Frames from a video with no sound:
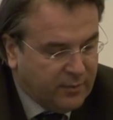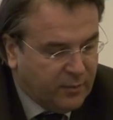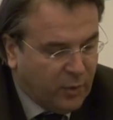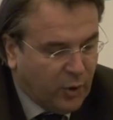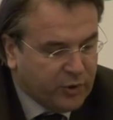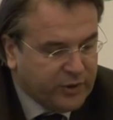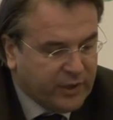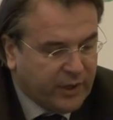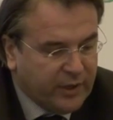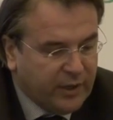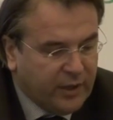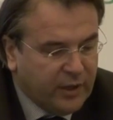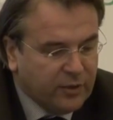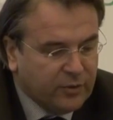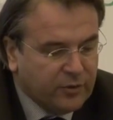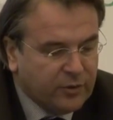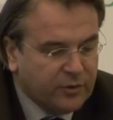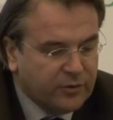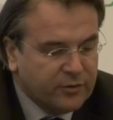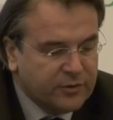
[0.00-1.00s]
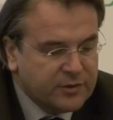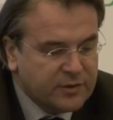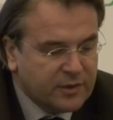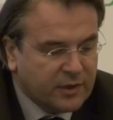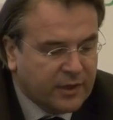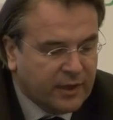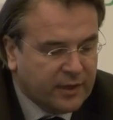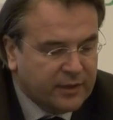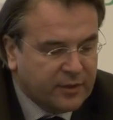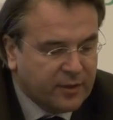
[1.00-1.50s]
Bogdan Ion, who is
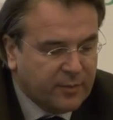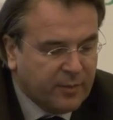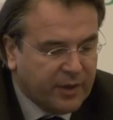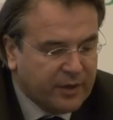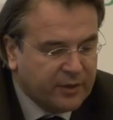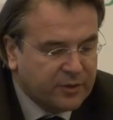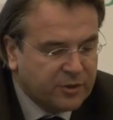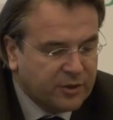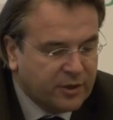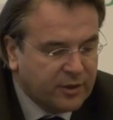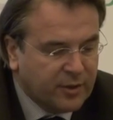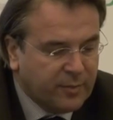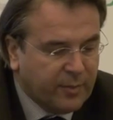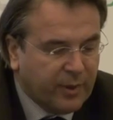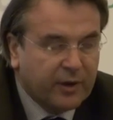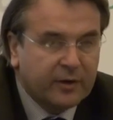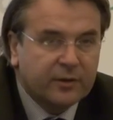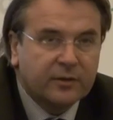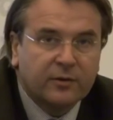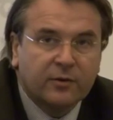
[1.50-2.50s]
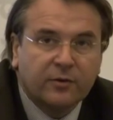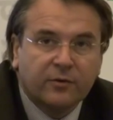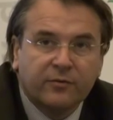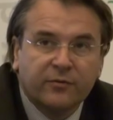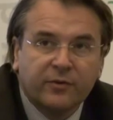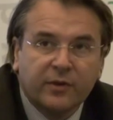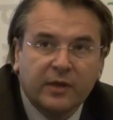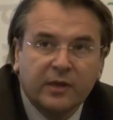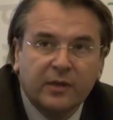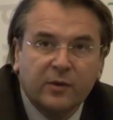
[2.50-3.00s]
the country managing partner
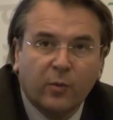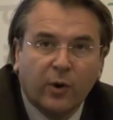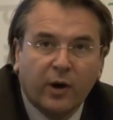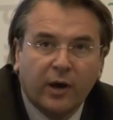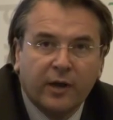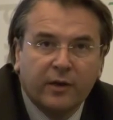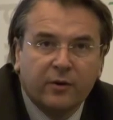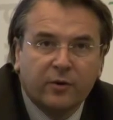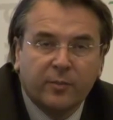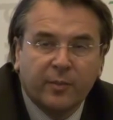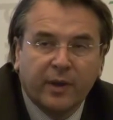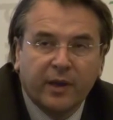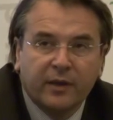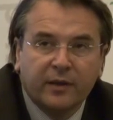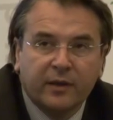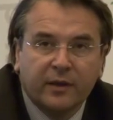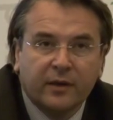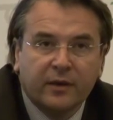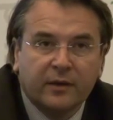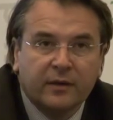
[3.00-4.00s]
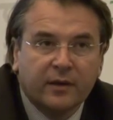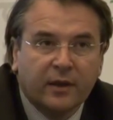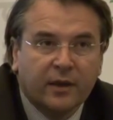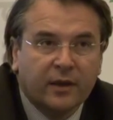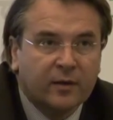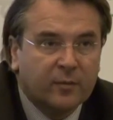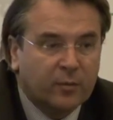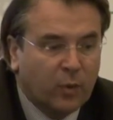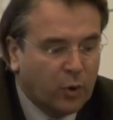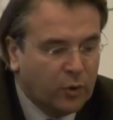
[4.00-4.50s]
of EY, Romania
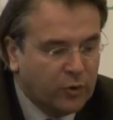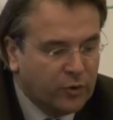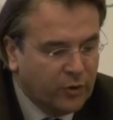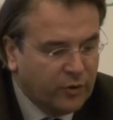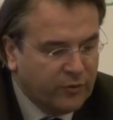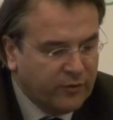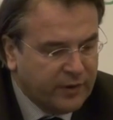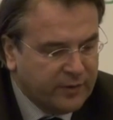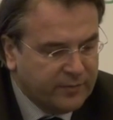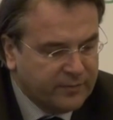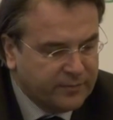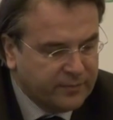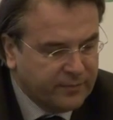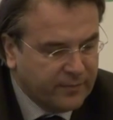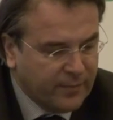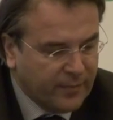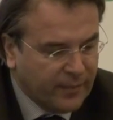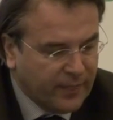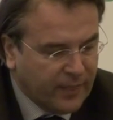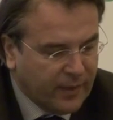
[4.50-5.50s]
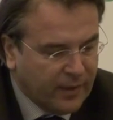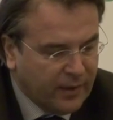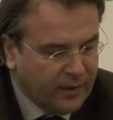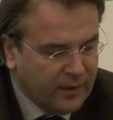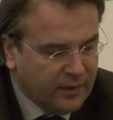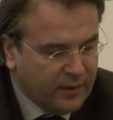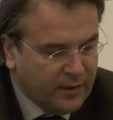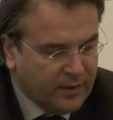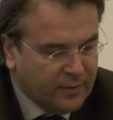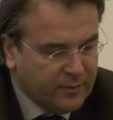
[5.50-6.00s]
and Moldova,
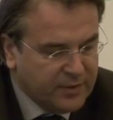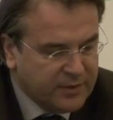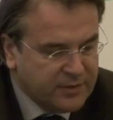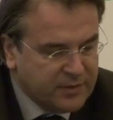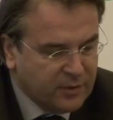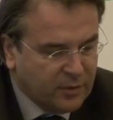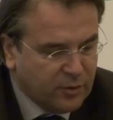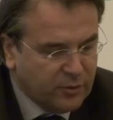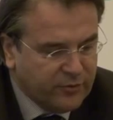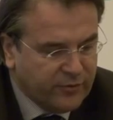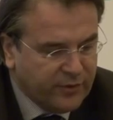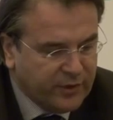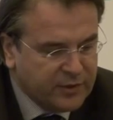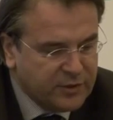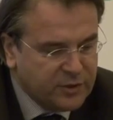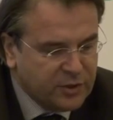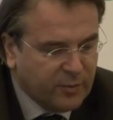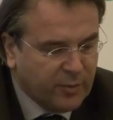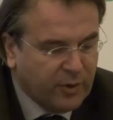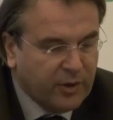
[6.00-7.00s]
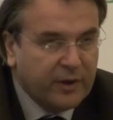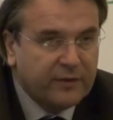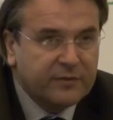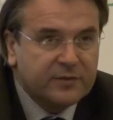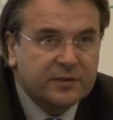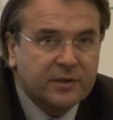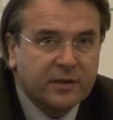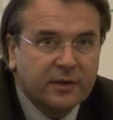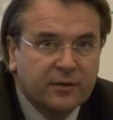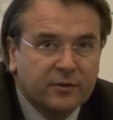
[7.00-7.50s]
Mr. Ludwik
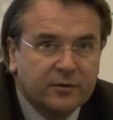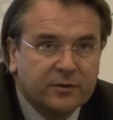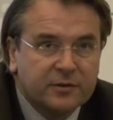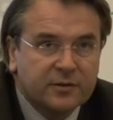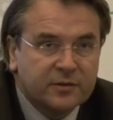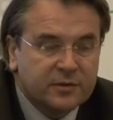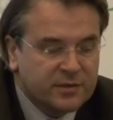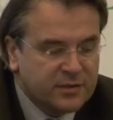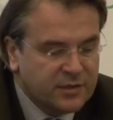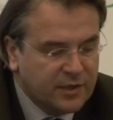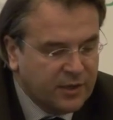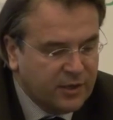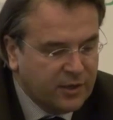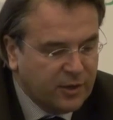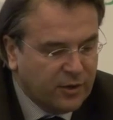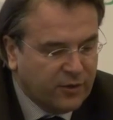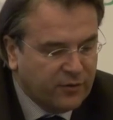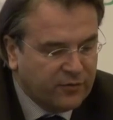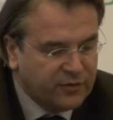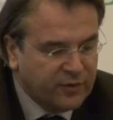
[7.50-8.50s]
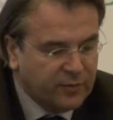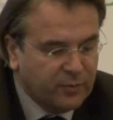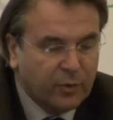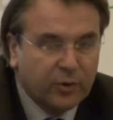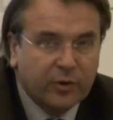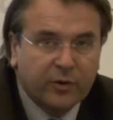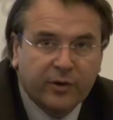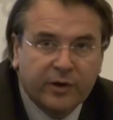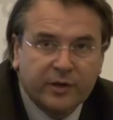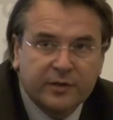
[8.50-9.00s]
Sobolewski, who is the CEO of the
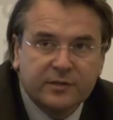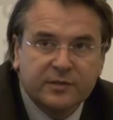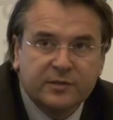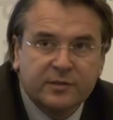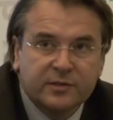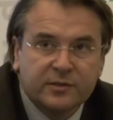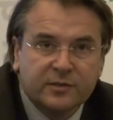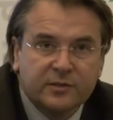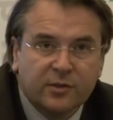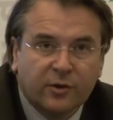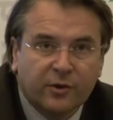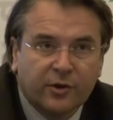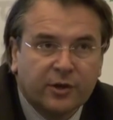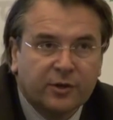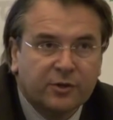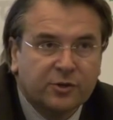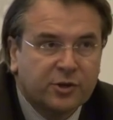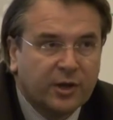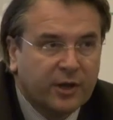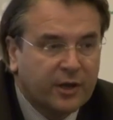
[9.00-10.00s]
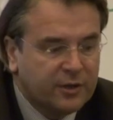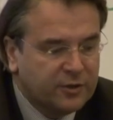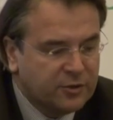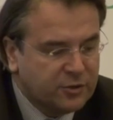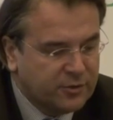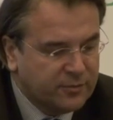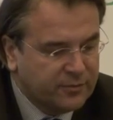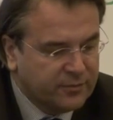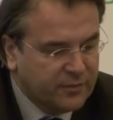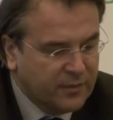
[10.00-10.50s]
Bucharest Stock
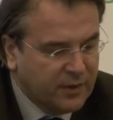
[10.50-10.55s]
Exchange.